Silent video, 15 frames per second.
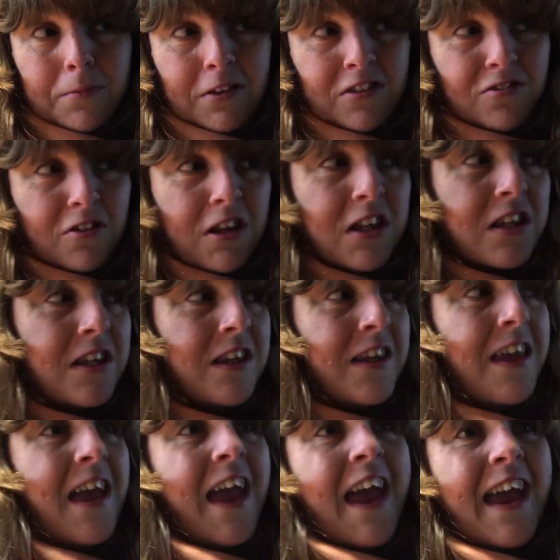on the screen
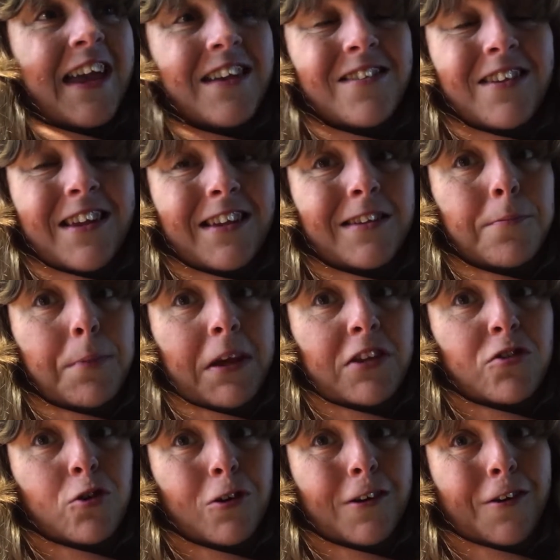and it turned out to be a
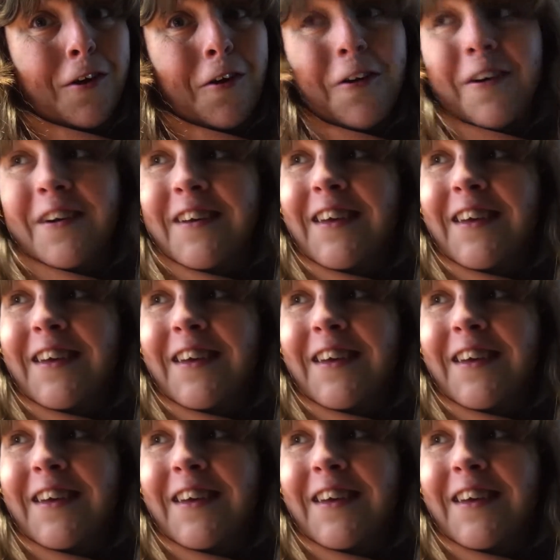Treecko.